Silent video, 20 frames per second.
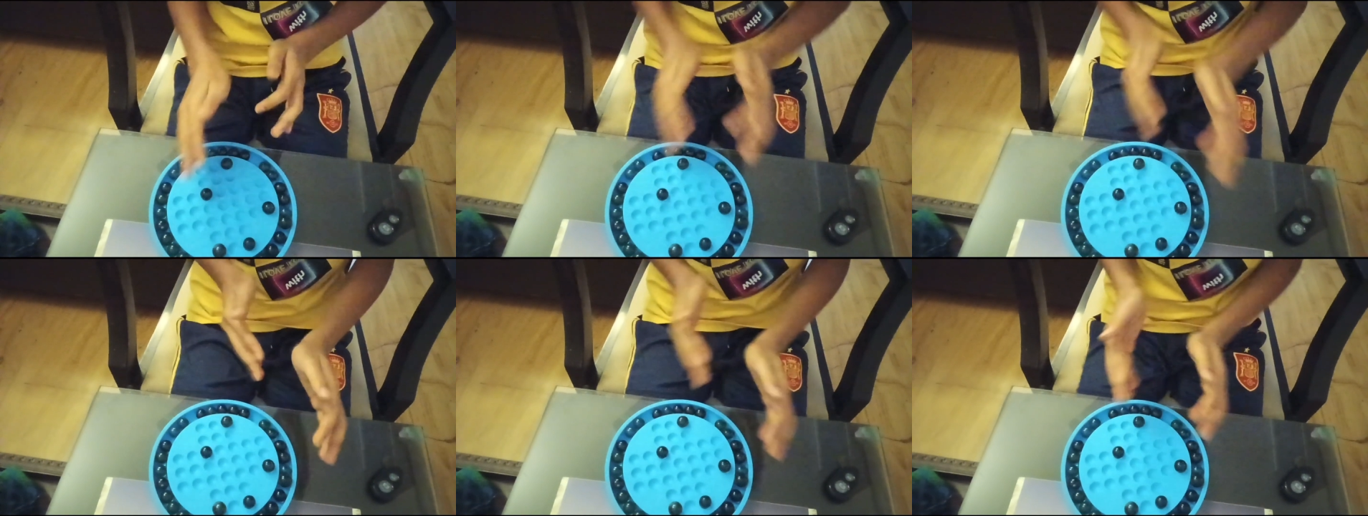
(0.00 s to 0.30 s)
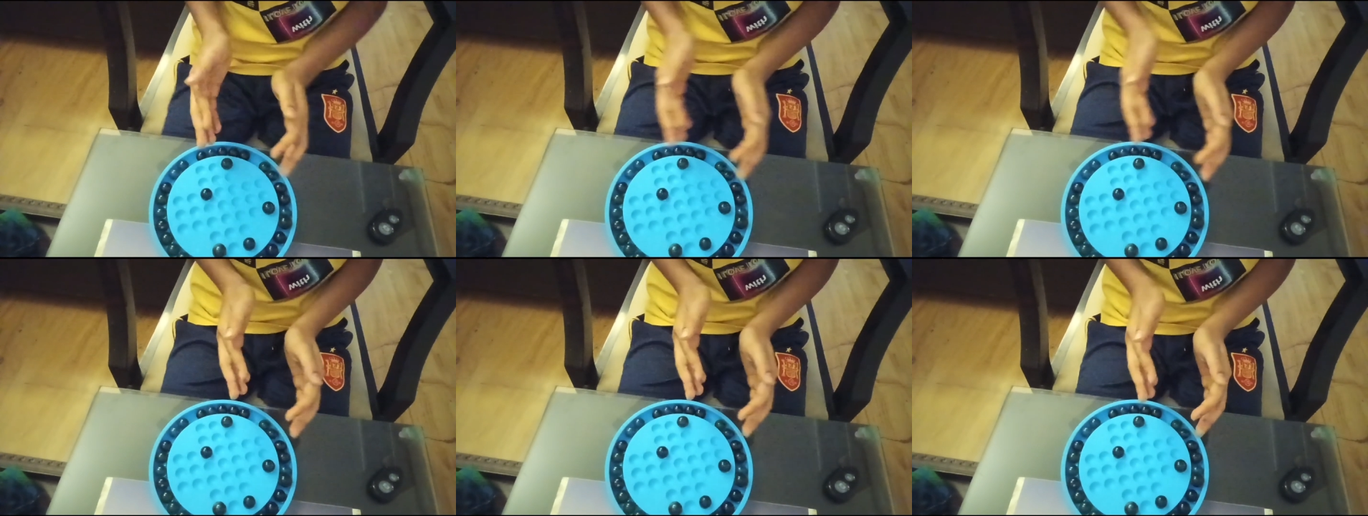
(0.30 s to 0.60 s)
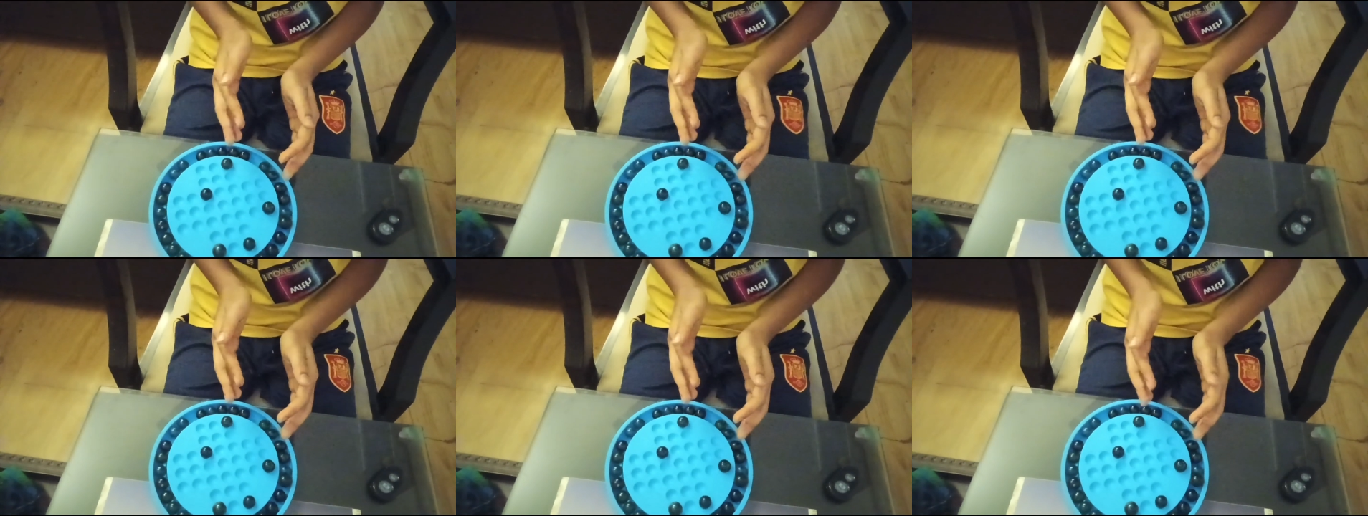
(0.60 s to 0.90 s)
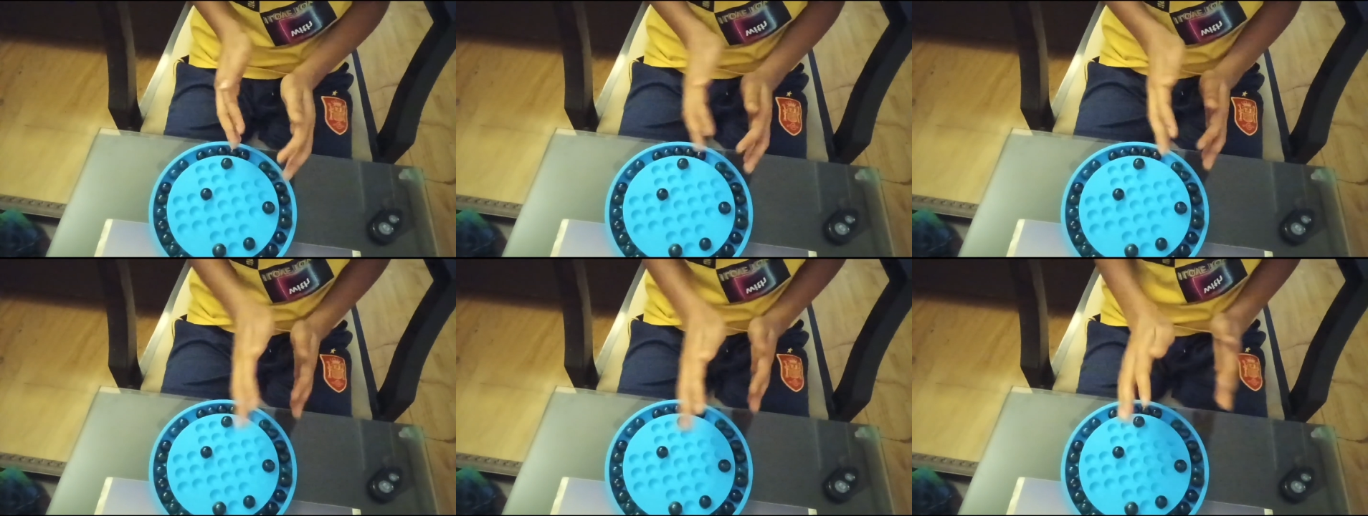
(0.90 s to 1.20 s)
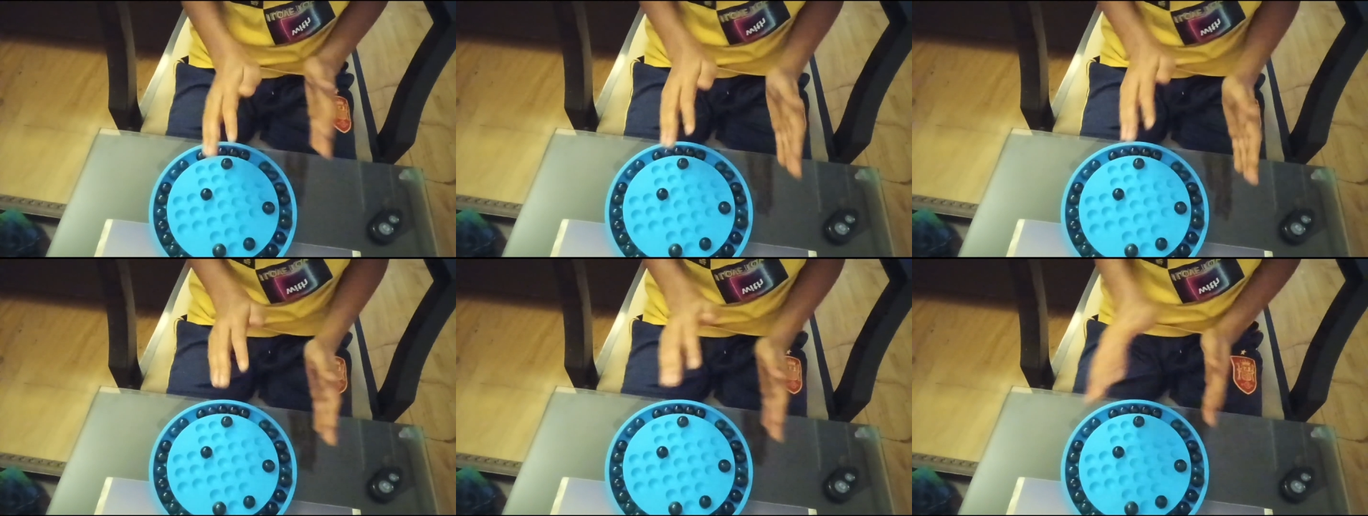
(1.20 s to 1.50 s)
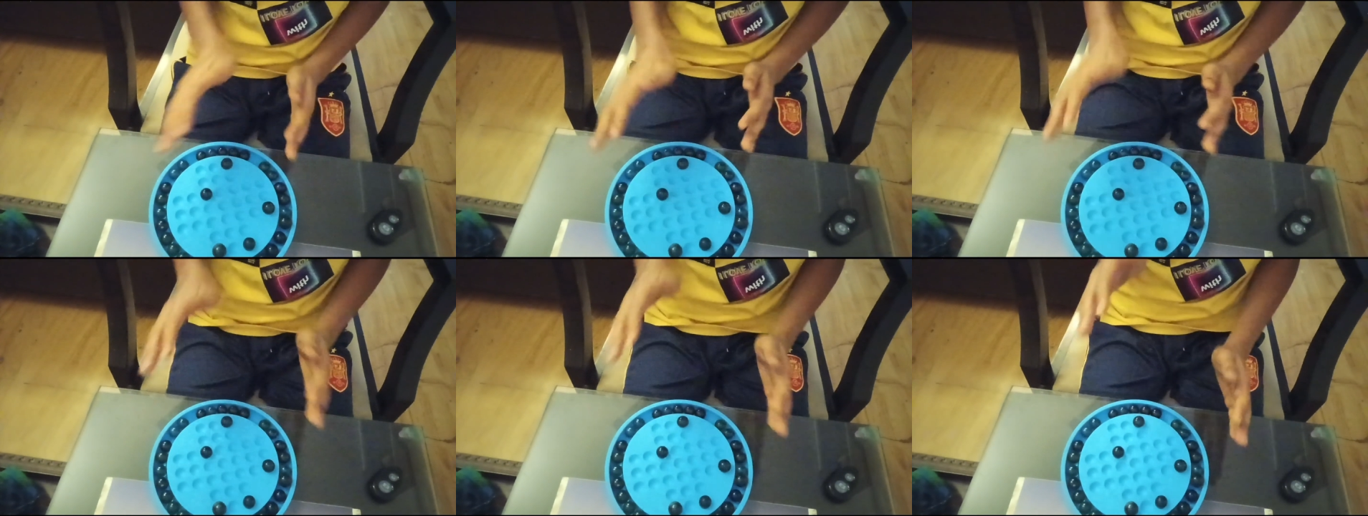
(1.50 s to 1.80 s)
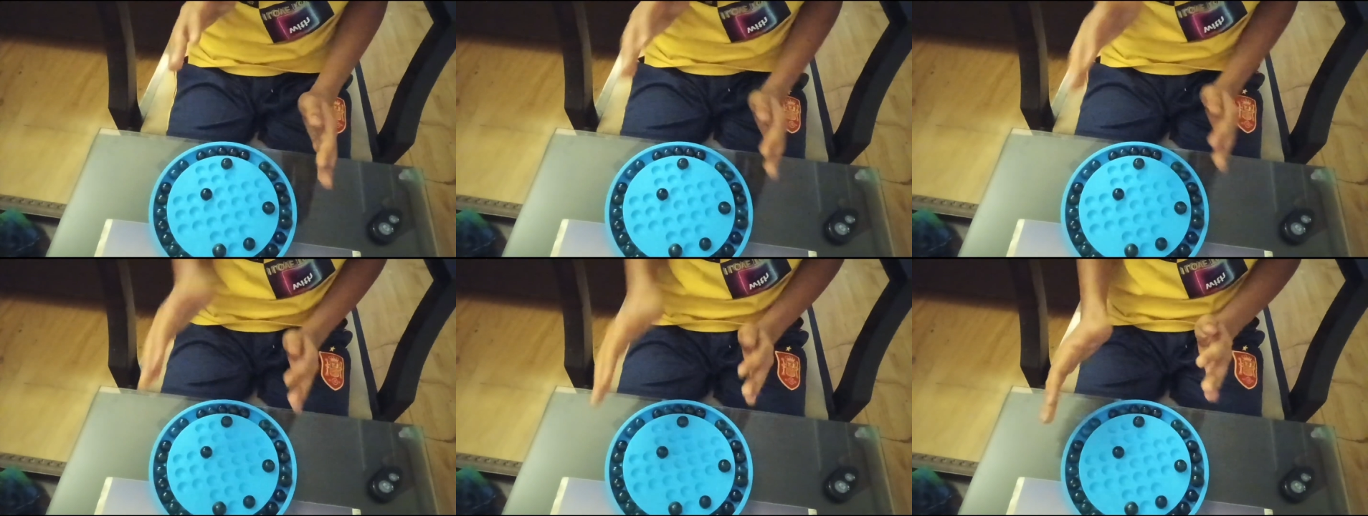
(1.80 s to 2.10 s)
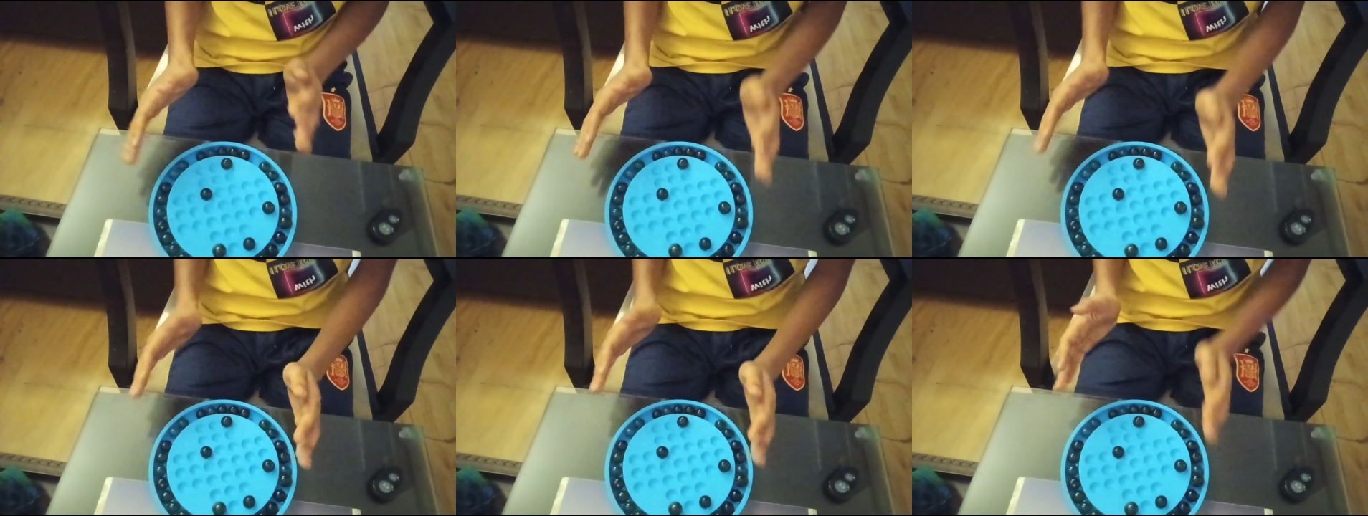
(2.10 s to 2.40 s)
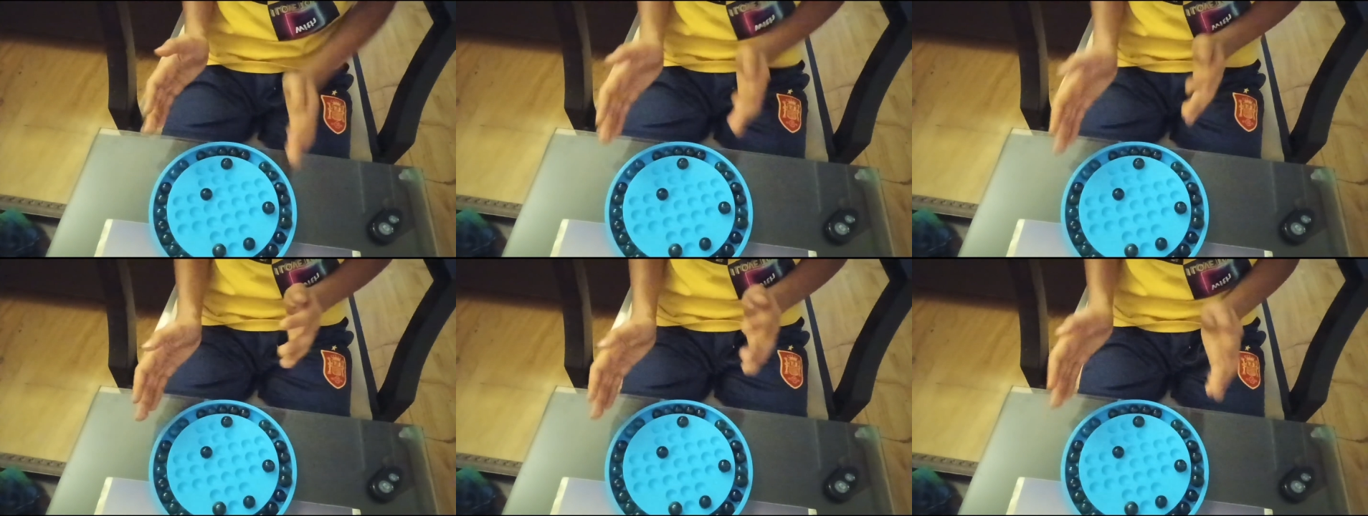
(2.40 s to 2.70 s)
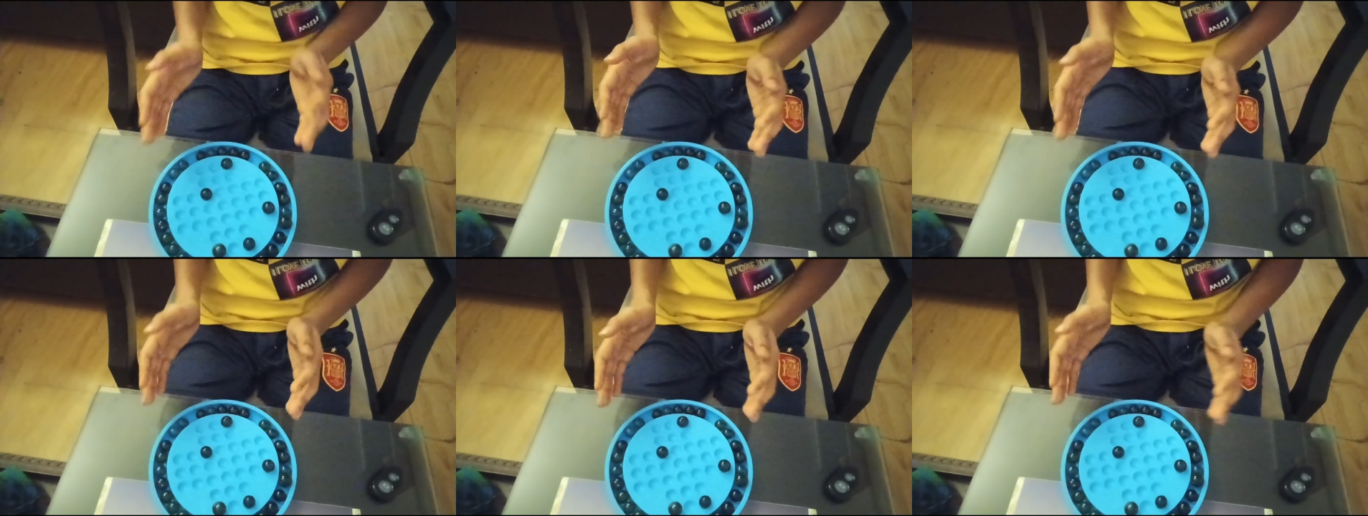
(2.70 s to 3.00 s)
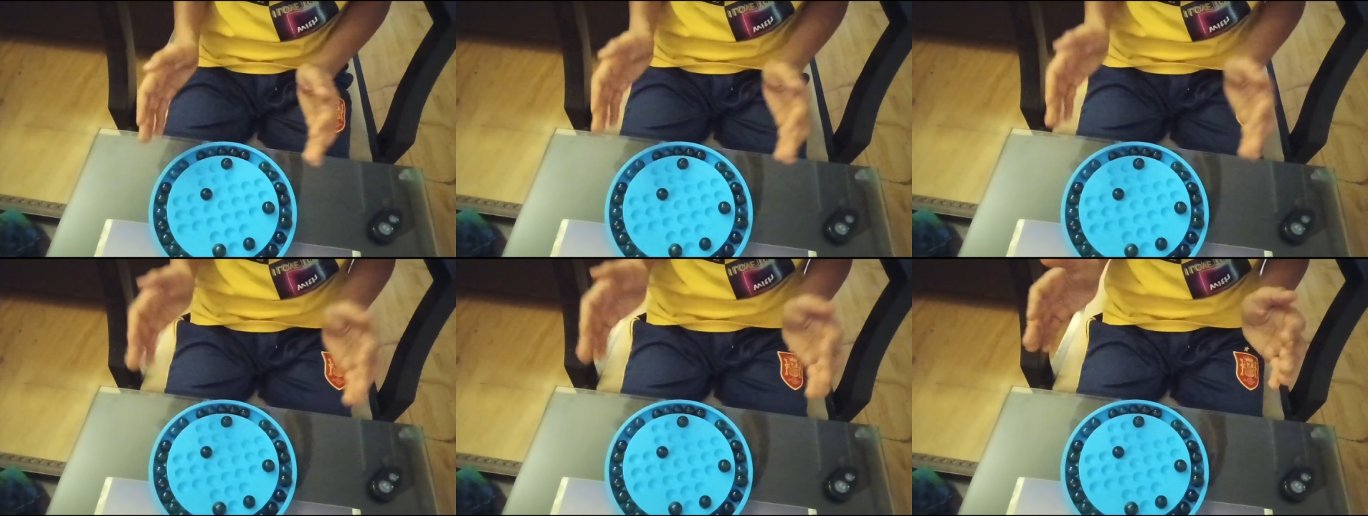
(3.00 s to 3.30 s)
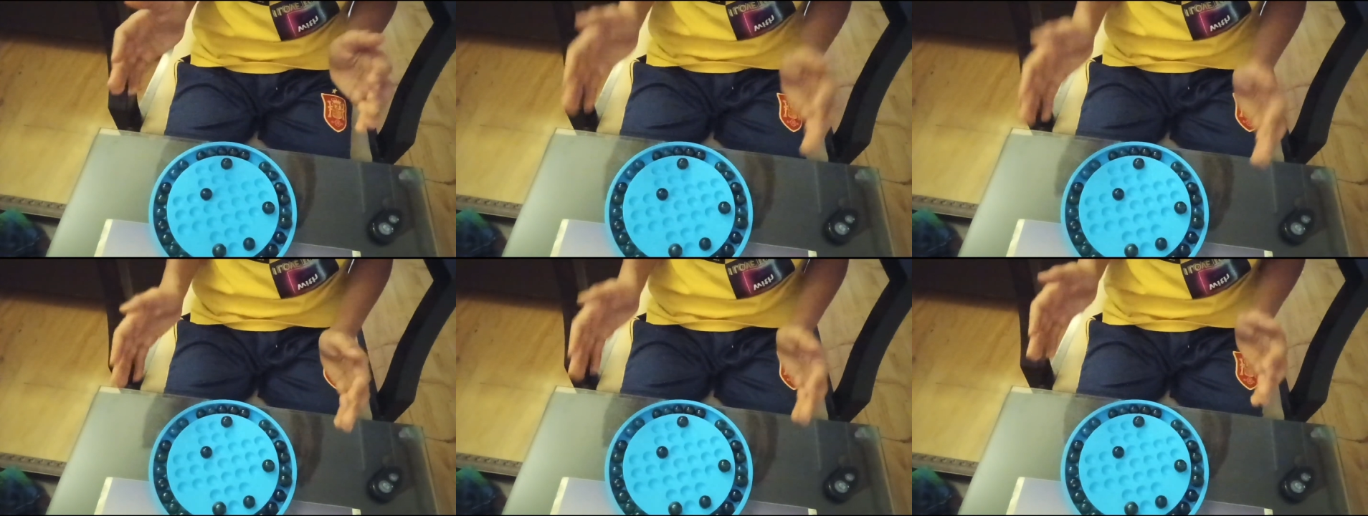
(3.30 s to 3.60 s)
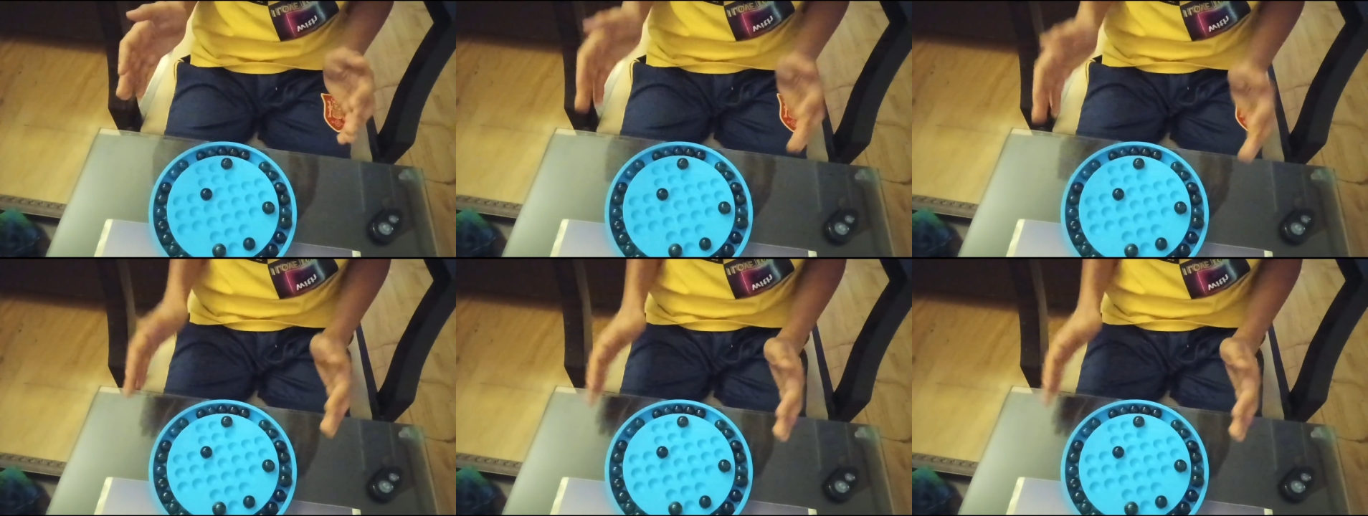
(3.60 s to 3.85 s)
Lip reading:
No face is visible, so there are no lips to read.